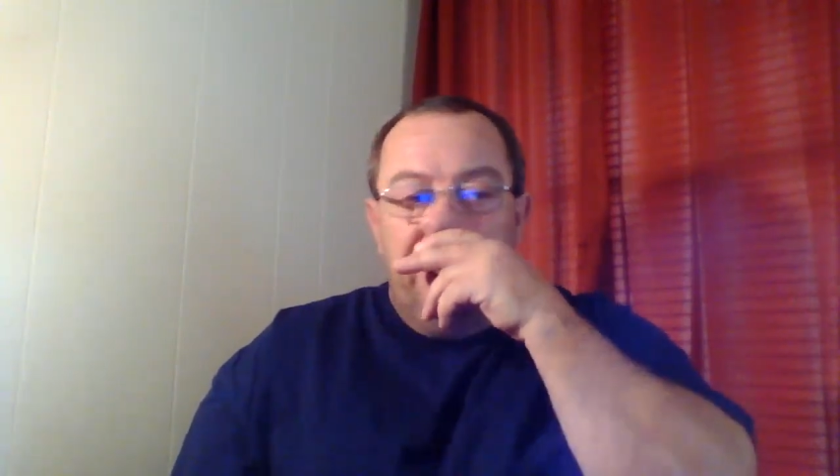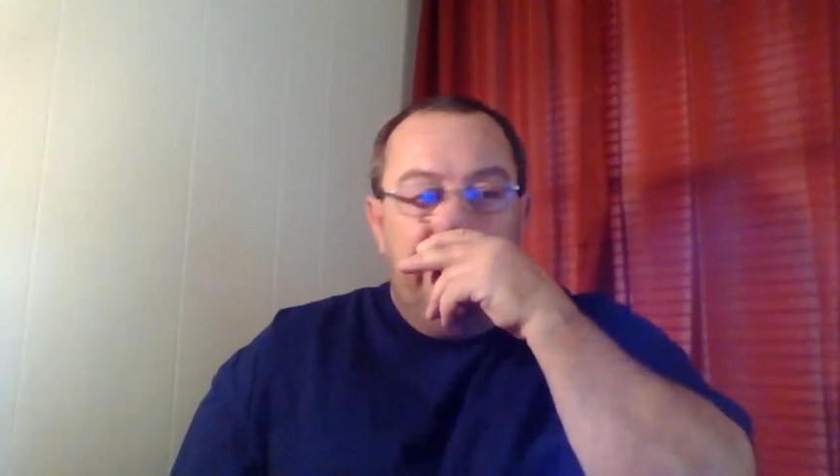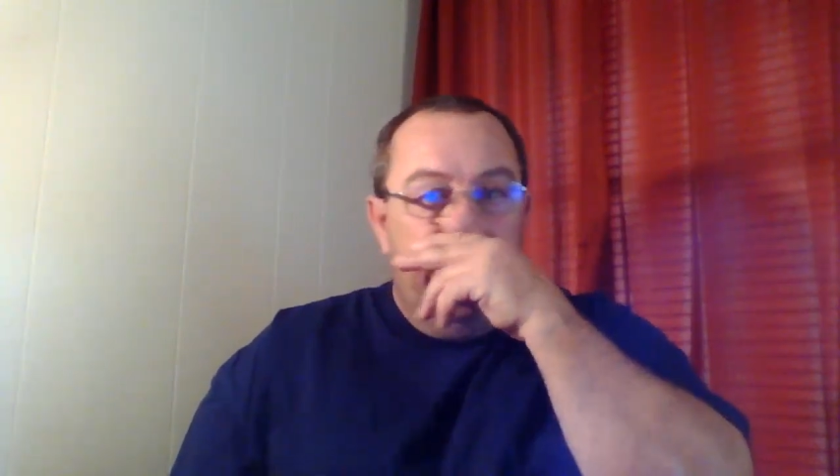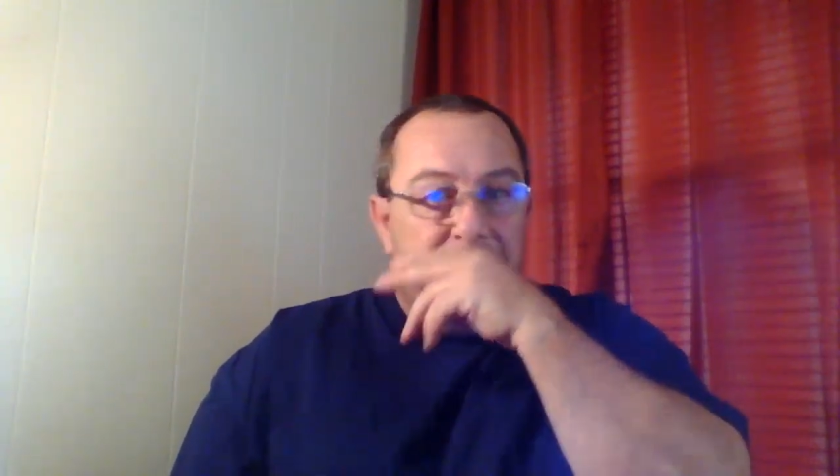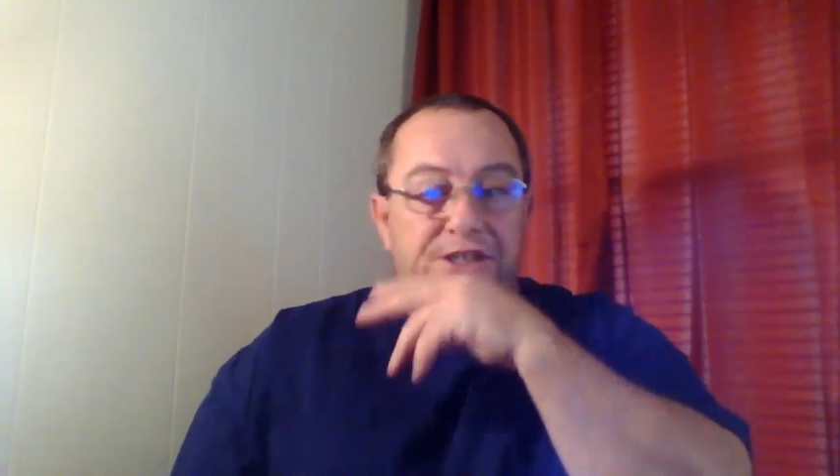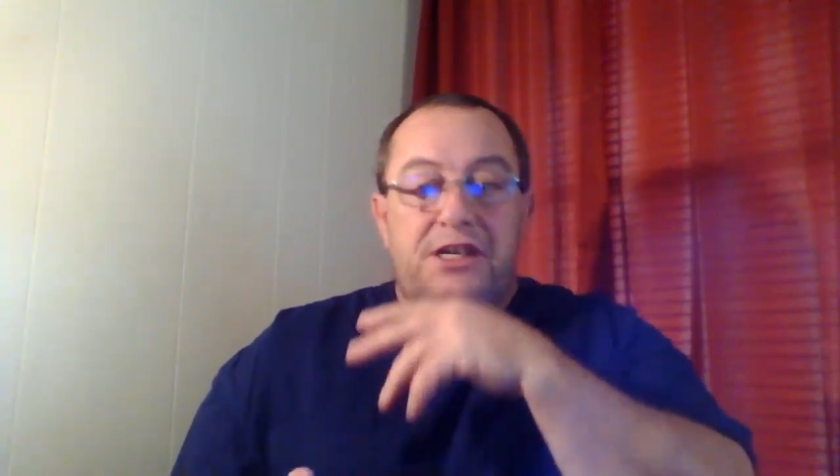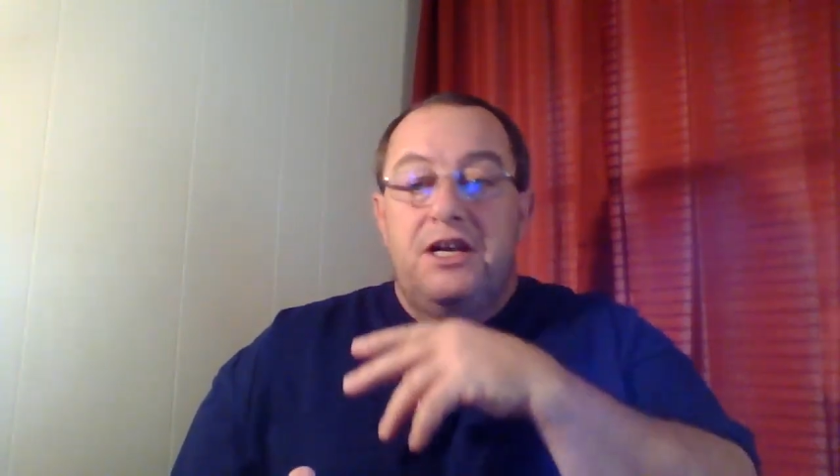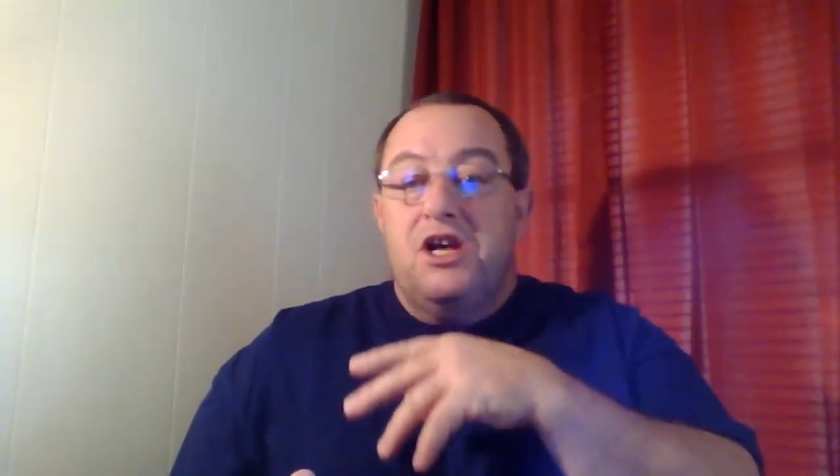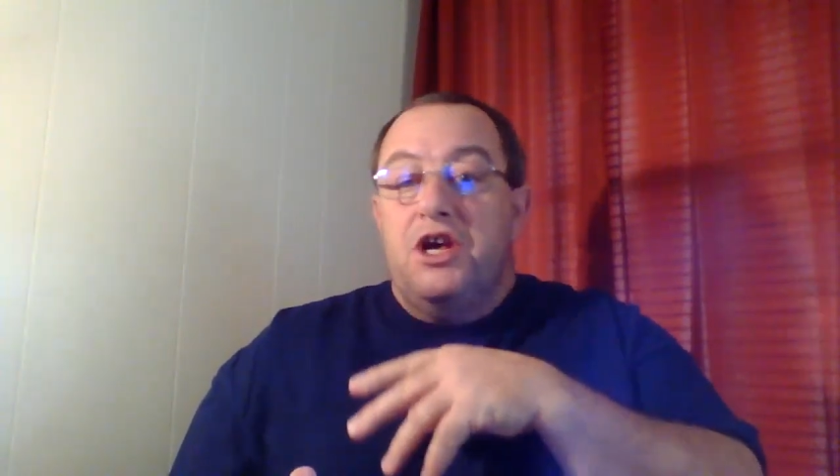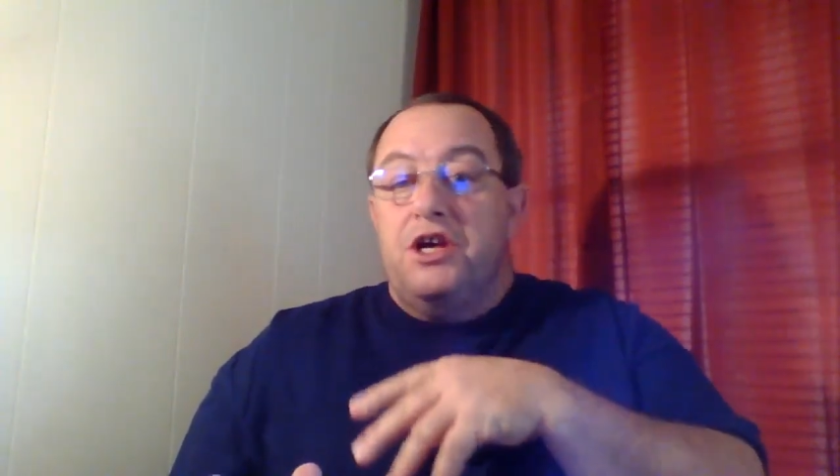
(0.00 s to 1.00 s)
It's
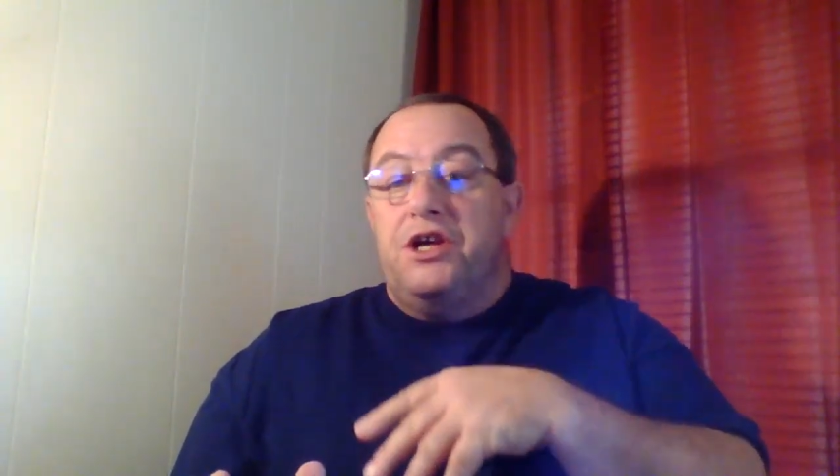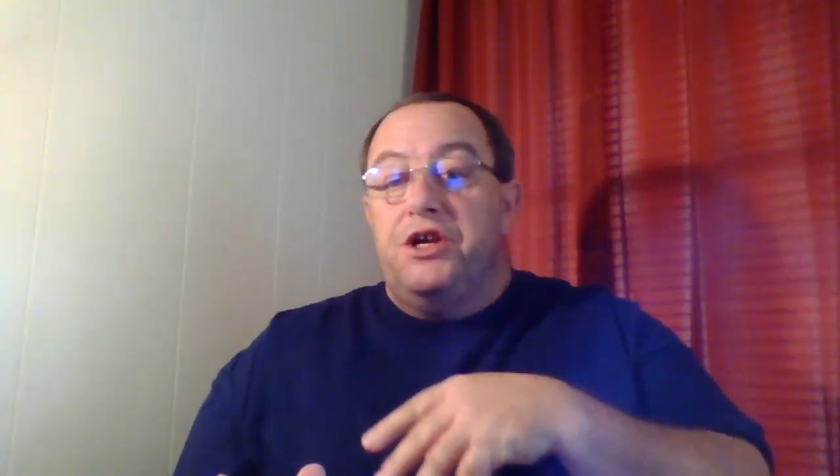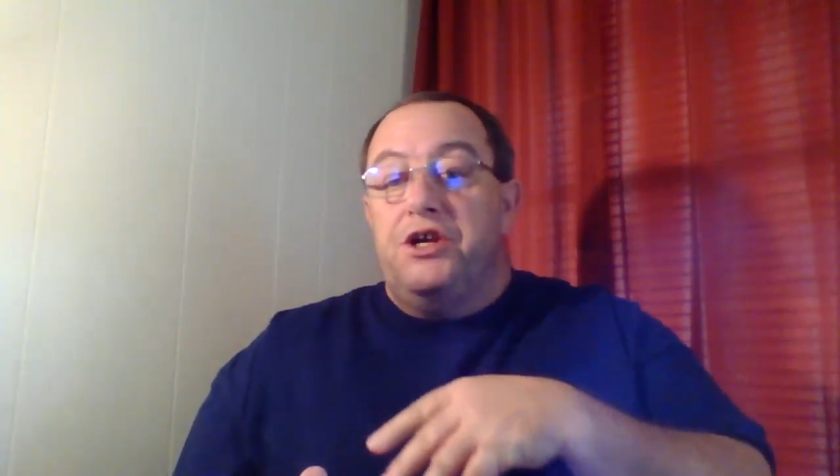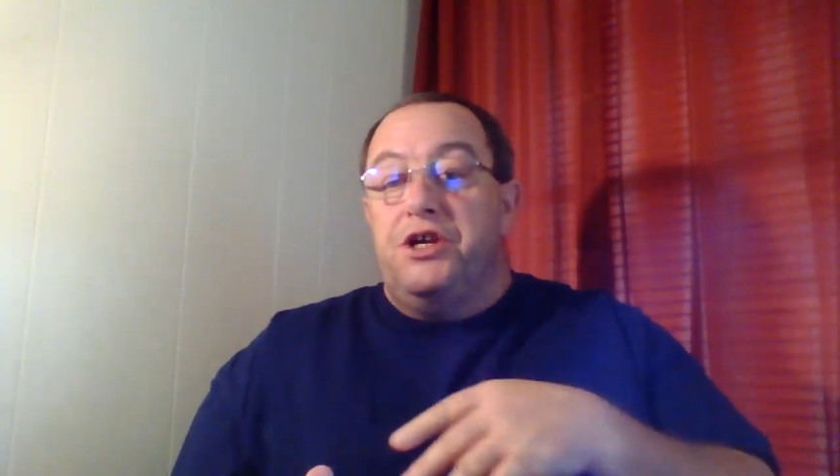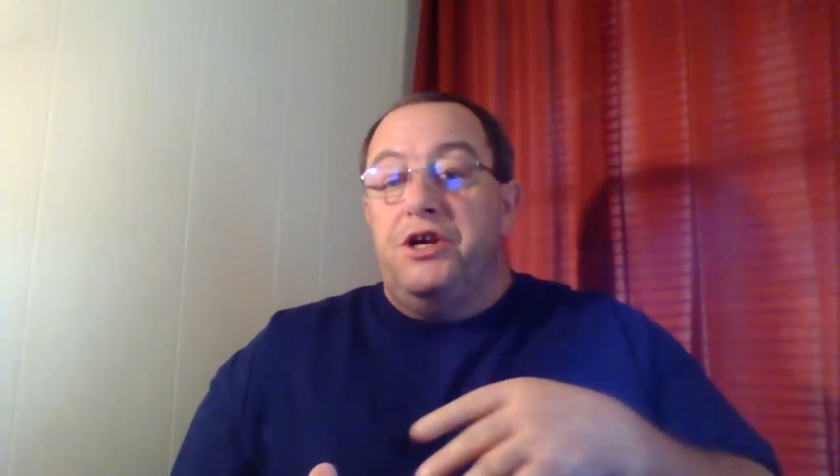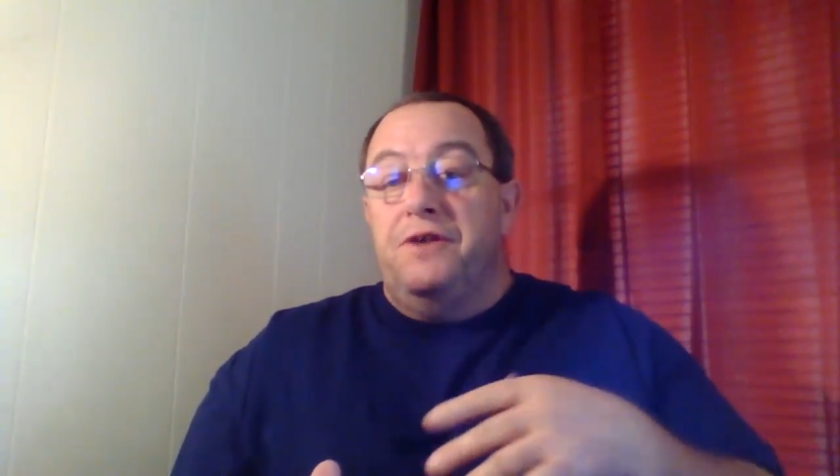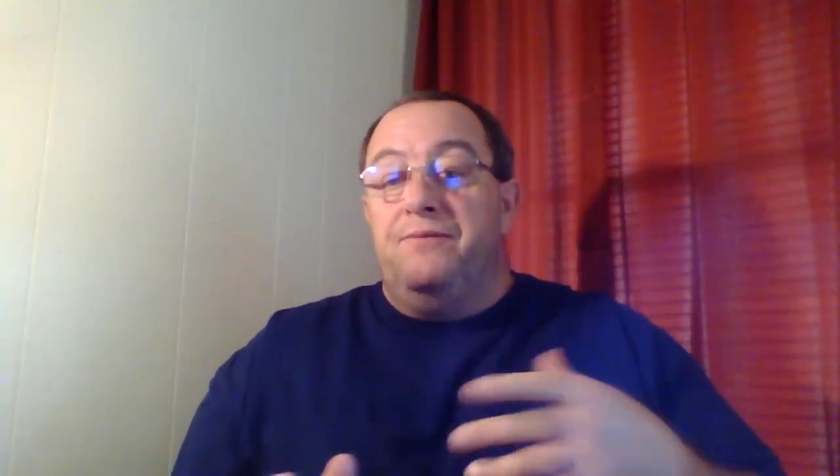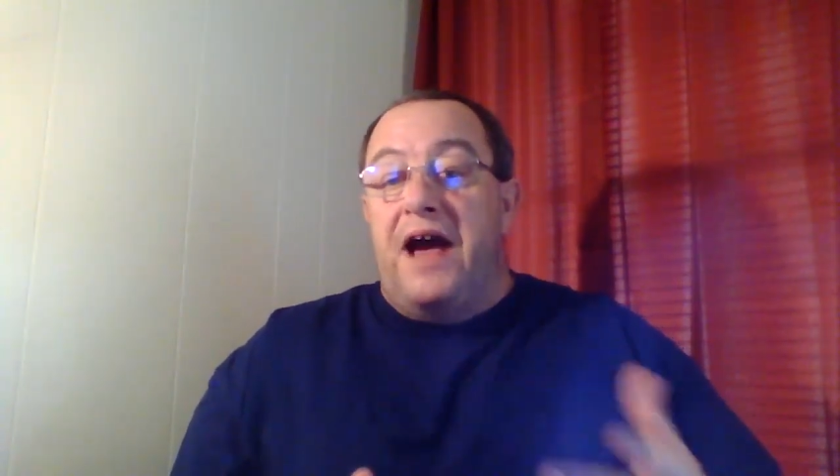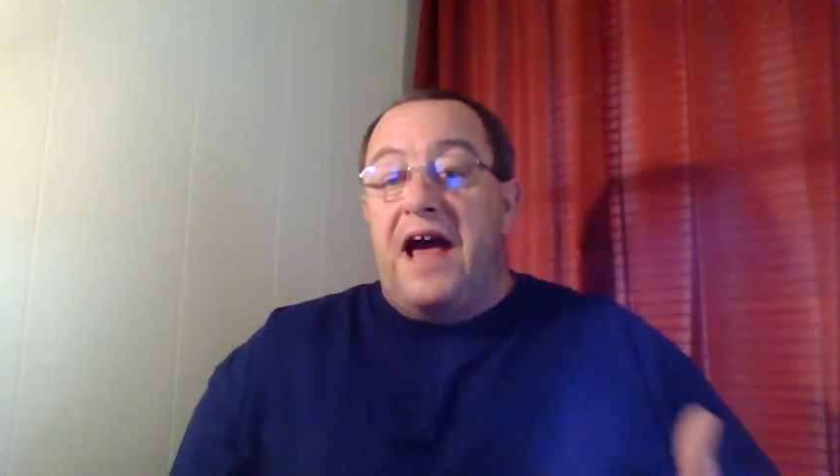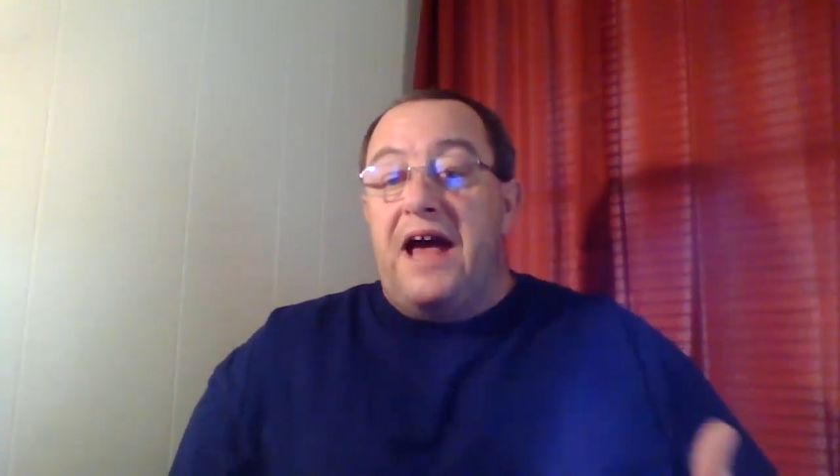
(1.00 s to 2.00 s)
you
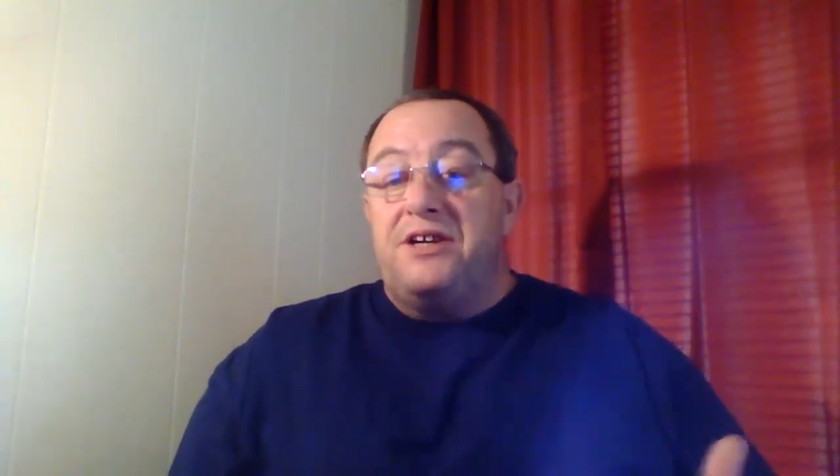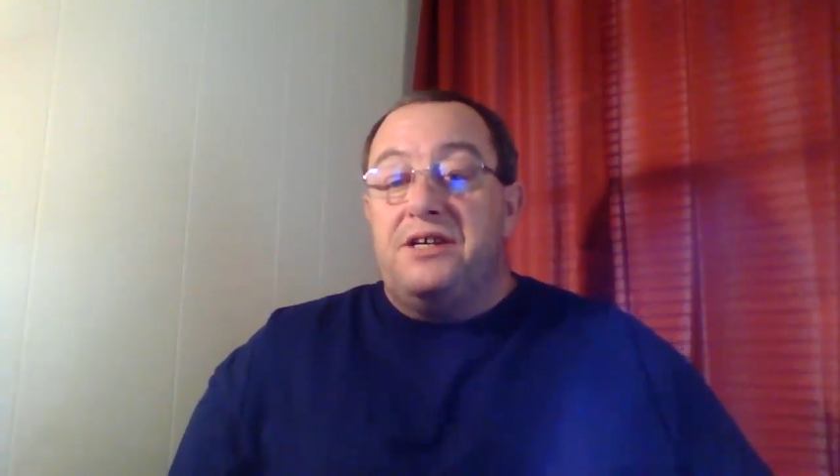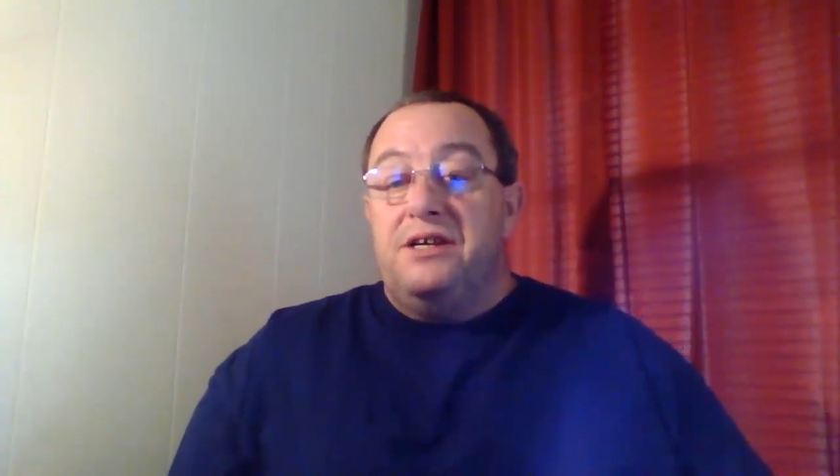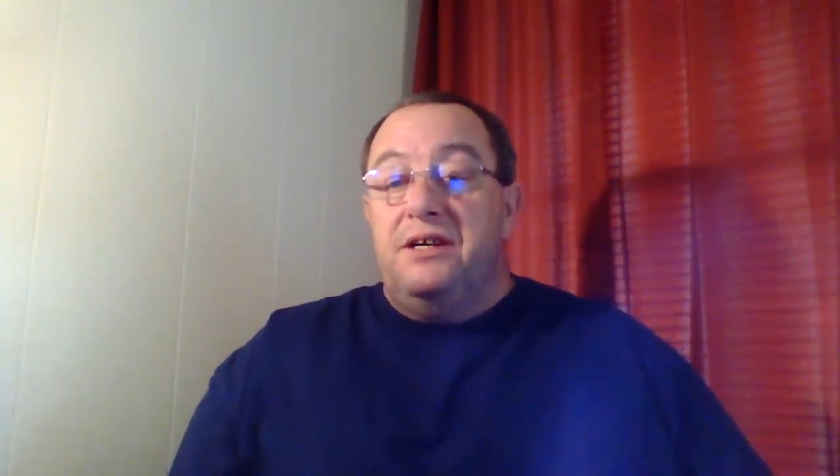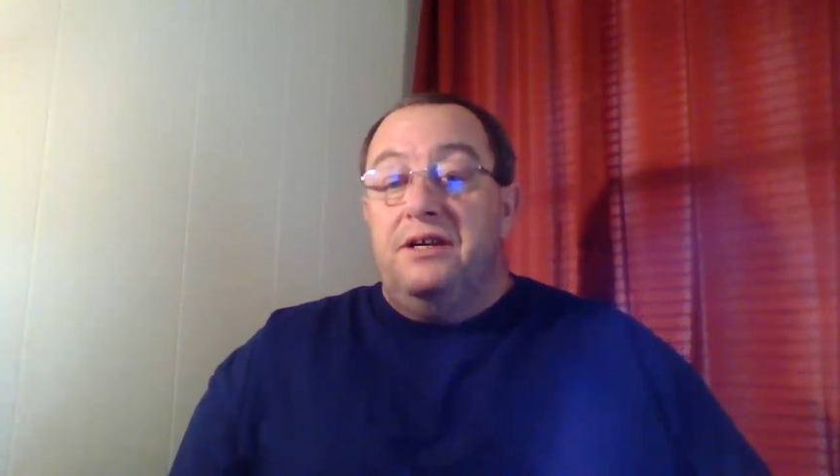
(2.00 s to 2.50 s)
fast,